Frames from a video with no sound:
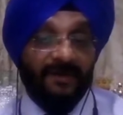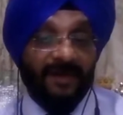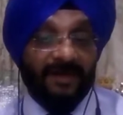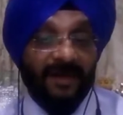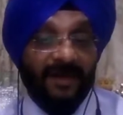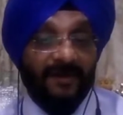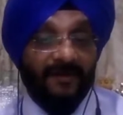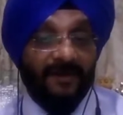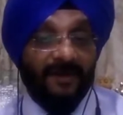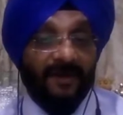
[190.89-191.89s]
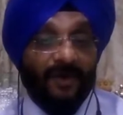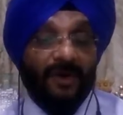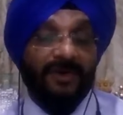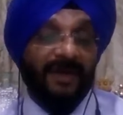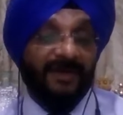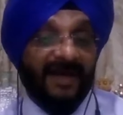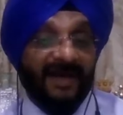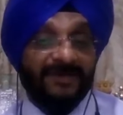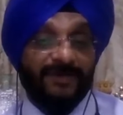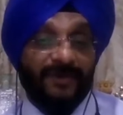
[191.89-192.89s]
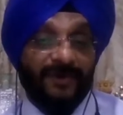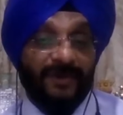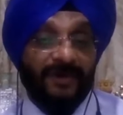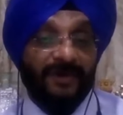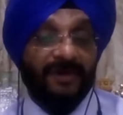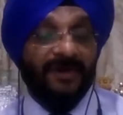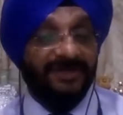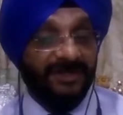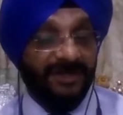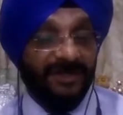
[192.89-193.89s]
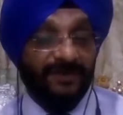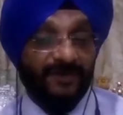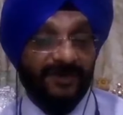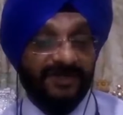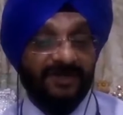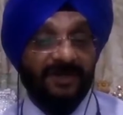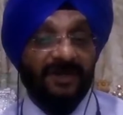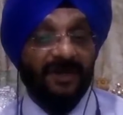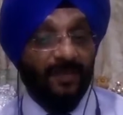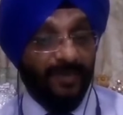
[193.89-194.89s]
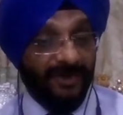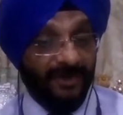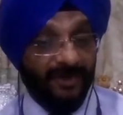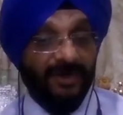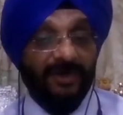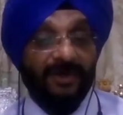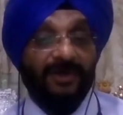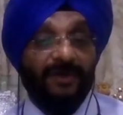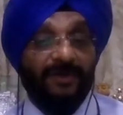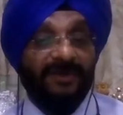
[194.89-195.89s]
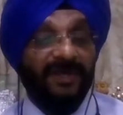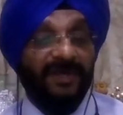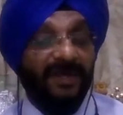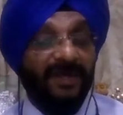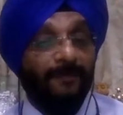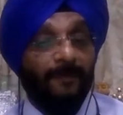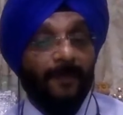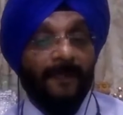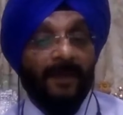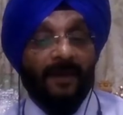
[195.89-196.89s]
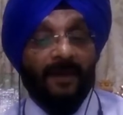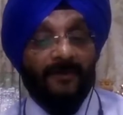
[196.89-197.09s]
Italy, all the attacks were concentrated towards a particular, you know, theme.